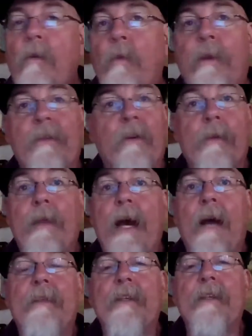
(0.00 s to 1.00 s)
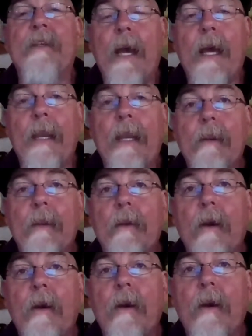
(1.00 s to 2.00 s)
With or without this plan,
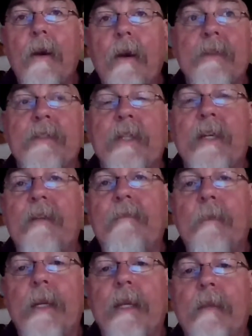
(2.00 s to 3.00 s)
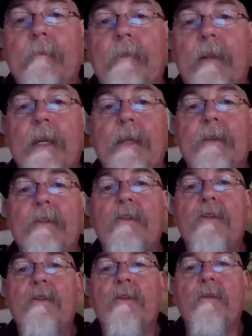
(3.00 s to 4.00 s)
there isn't enough money in place
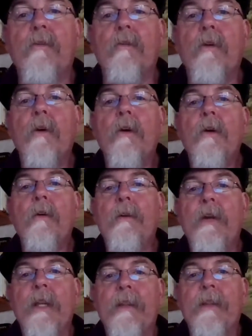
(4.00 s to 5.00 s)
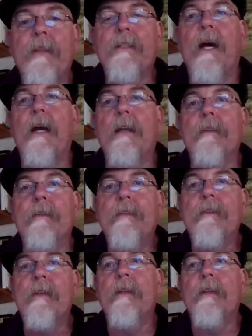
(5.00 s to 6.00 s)
to put in the
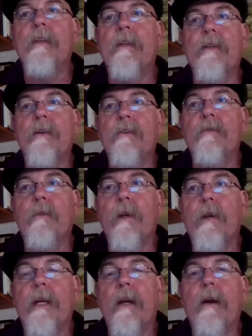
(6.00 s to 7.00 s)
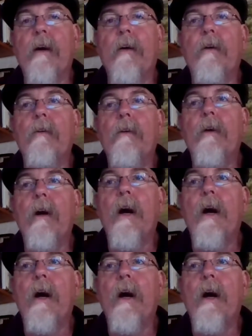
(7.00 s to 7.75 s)
signs and direct visitors where to go.